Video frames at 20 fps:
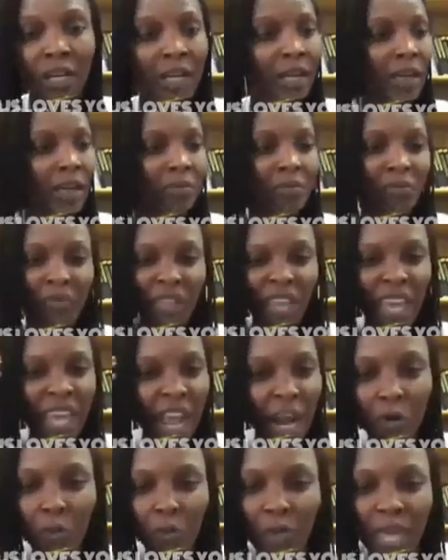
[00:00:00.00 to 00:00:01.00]
the hair
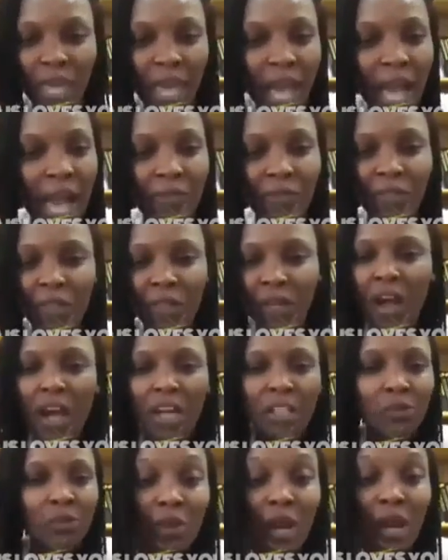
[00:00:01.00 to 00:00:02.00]
we have, the cars we
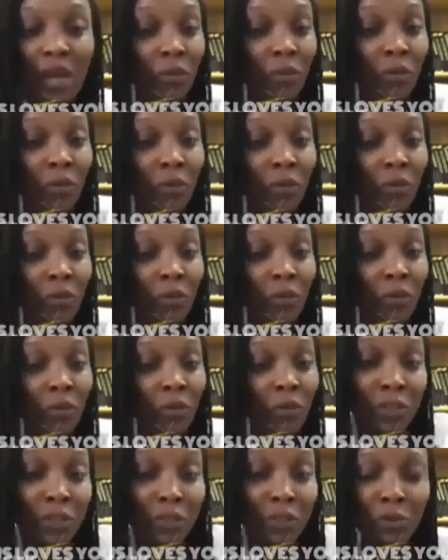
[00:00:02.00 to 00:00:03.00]
drive, or if we have
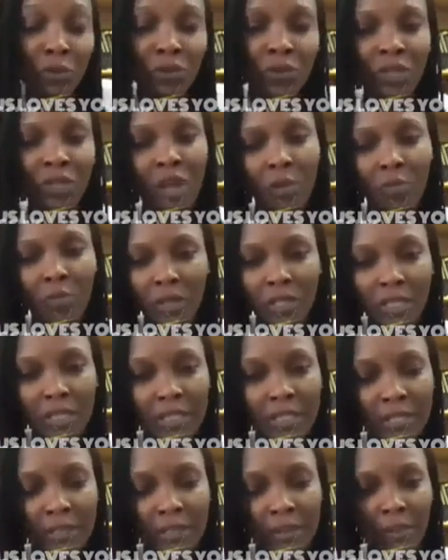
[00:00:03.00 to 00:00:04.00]
tattoos on our bodies.
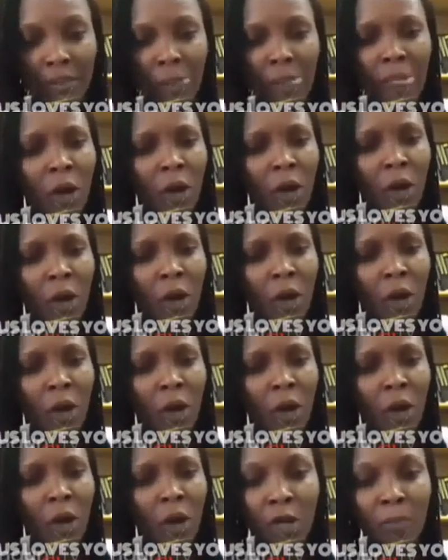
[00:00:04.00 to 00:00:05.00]
When you speak
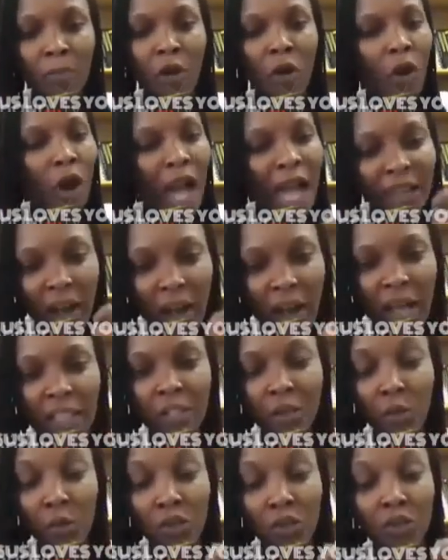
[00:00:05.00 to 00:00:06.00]
up and ask
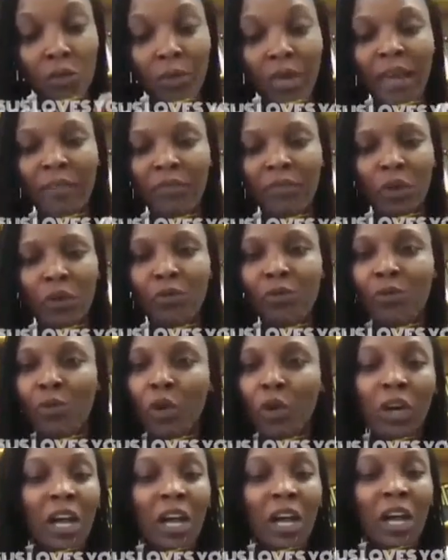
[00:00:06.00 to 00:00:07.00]
what you may have done wrong,
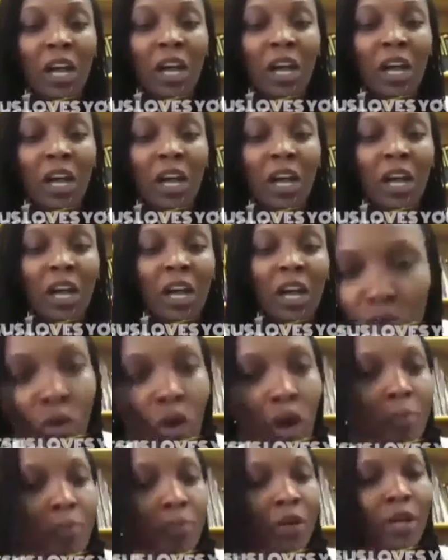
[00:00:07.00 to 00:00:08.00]
they beat you
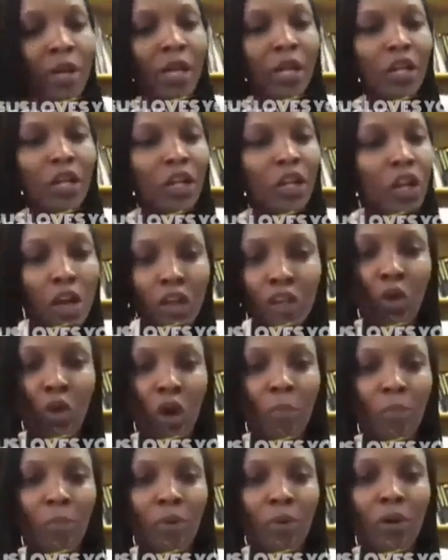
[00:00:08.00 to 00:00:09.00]
up, lock you
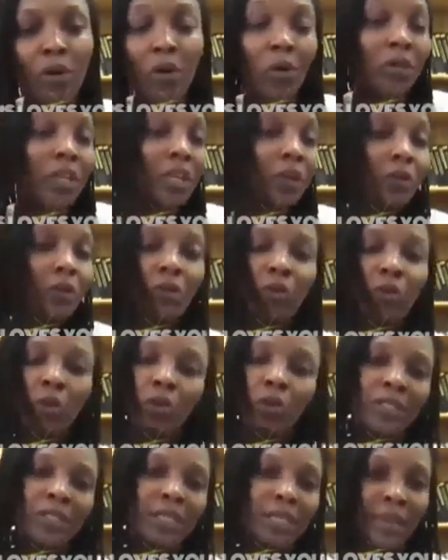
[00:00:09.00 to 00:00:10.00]
up, or kill you
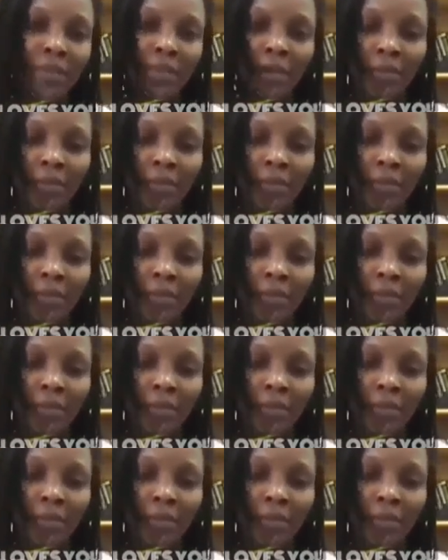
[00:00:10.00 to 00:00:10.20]
altogether.